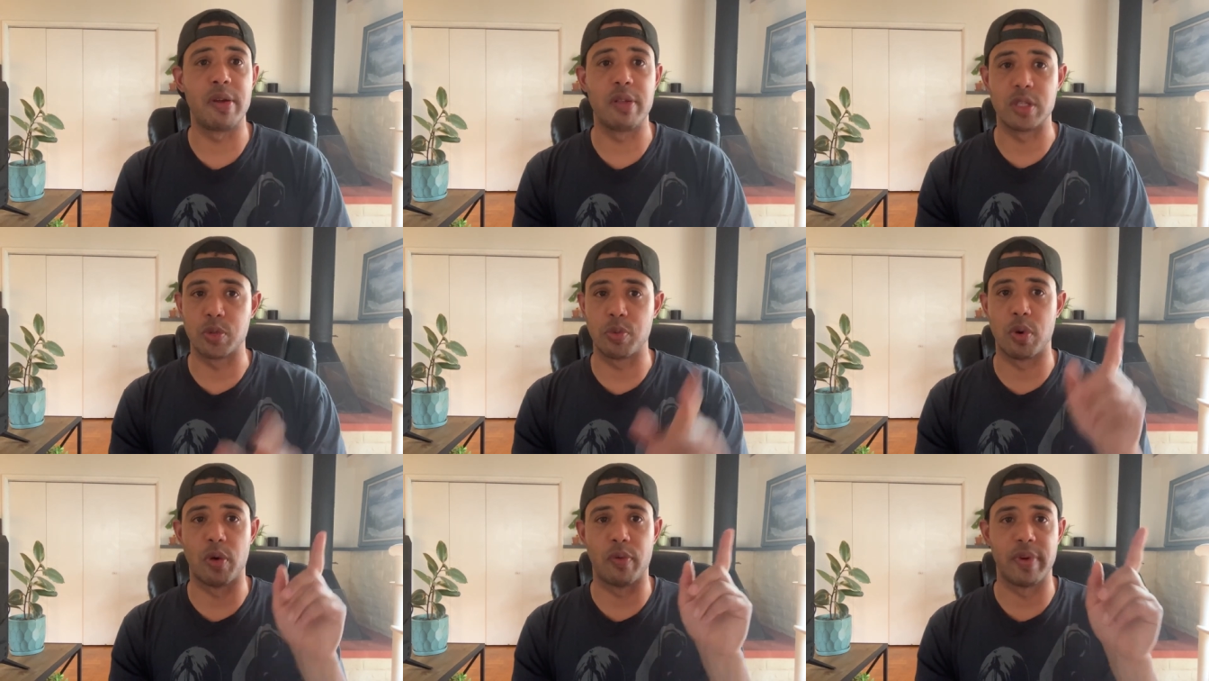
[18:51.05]

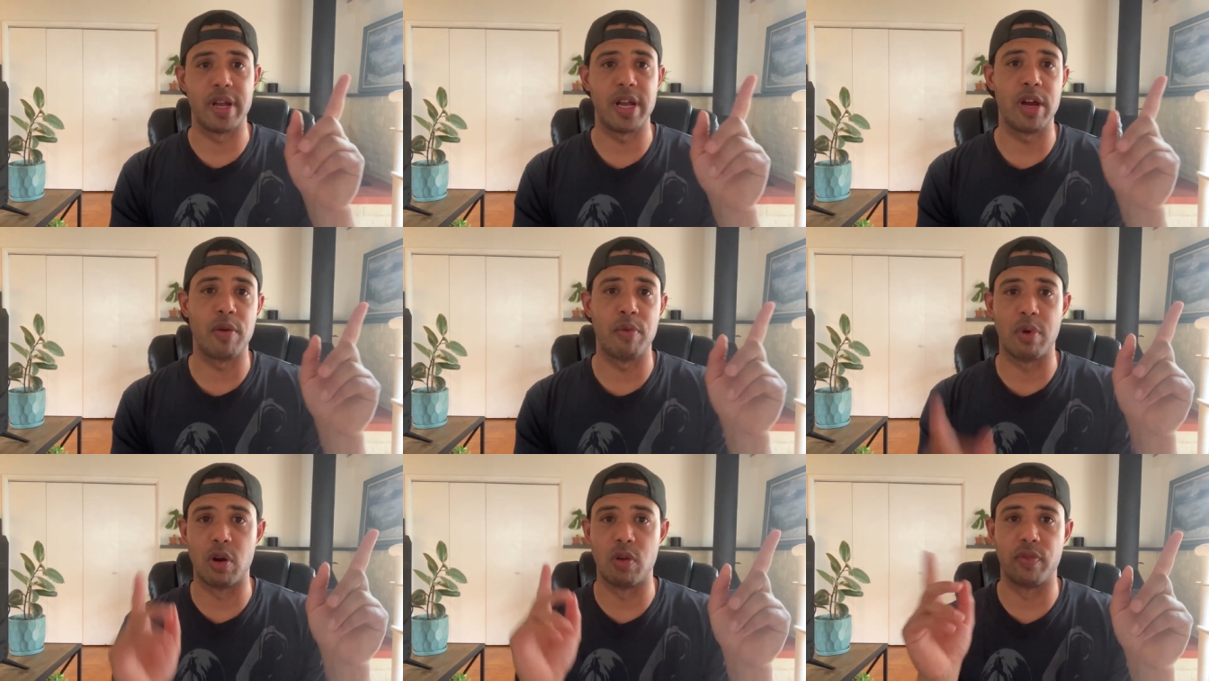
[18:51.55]
There's one over here,
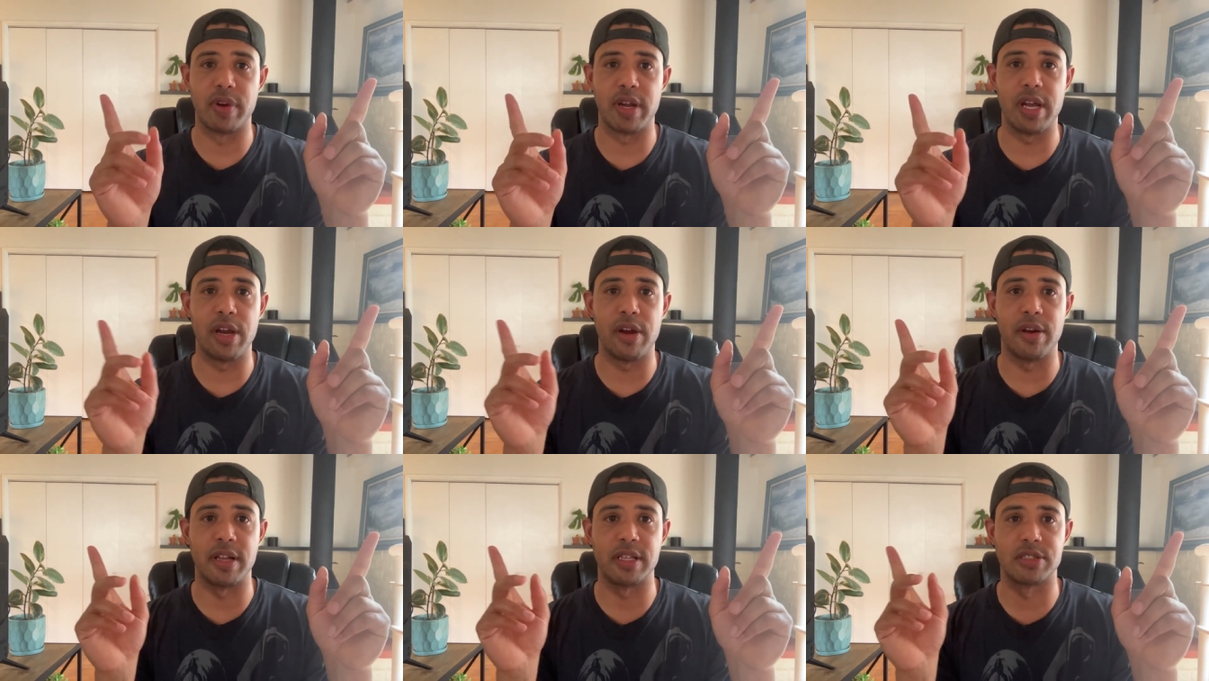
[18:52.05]
one over
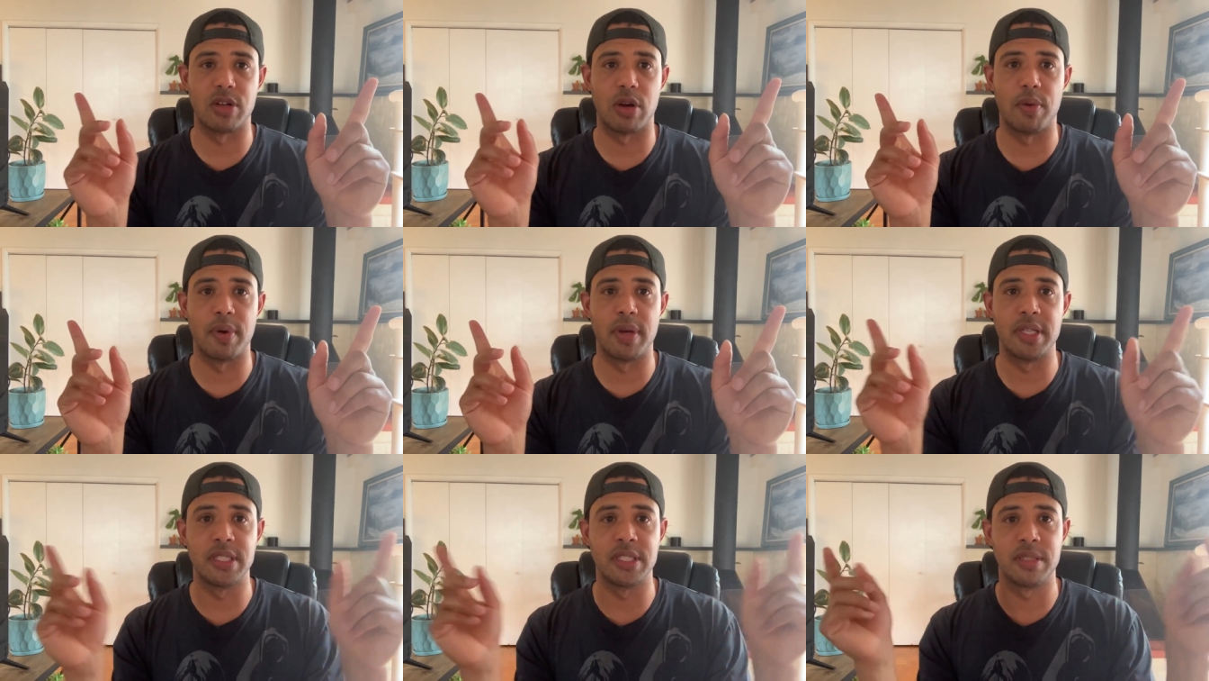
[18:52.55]
here. And as
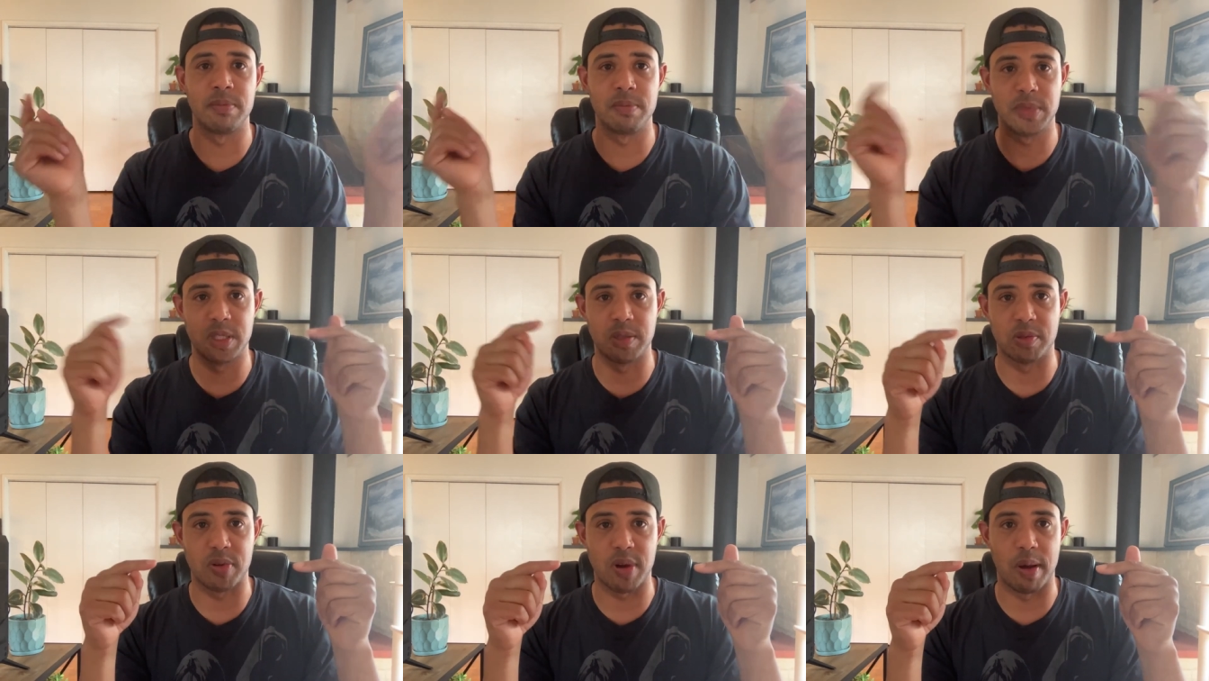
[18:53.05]
always,
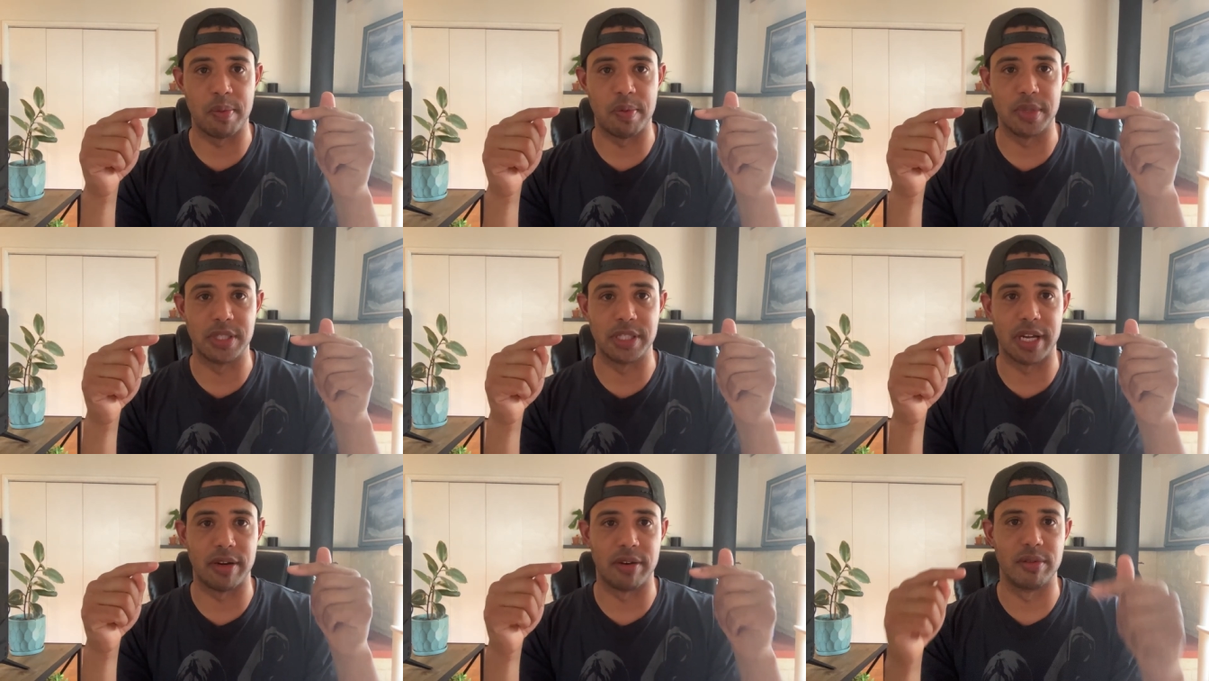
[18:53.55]
subscribe to the
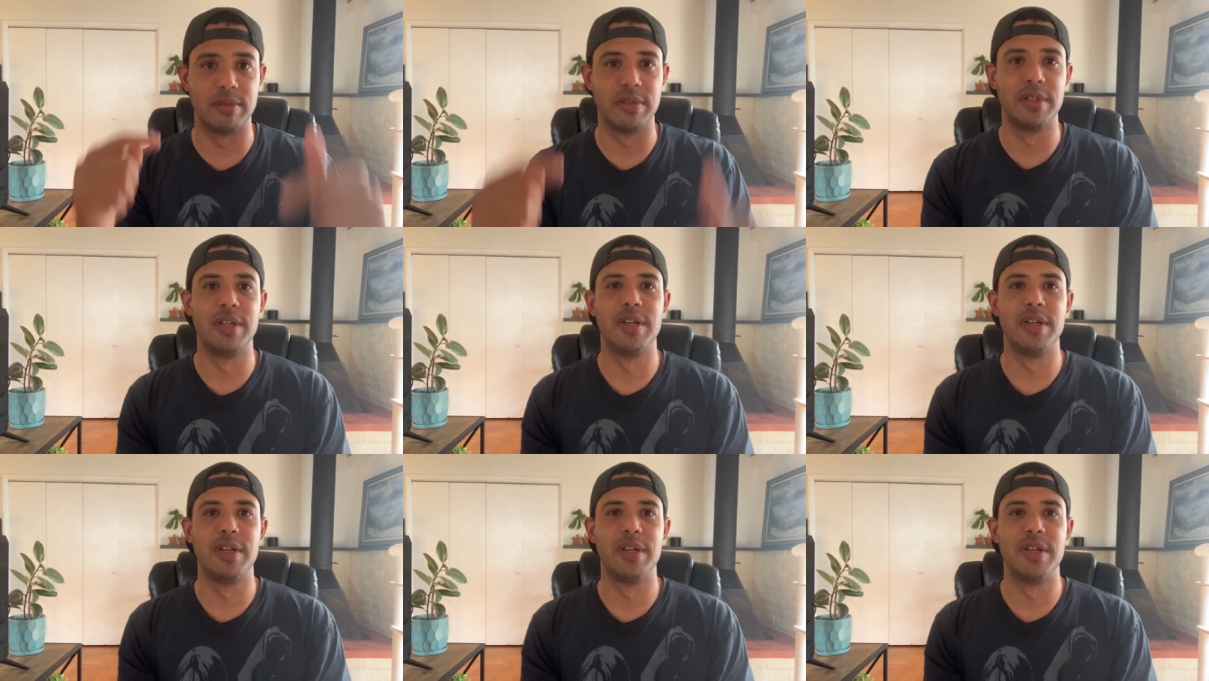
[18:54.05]
channel.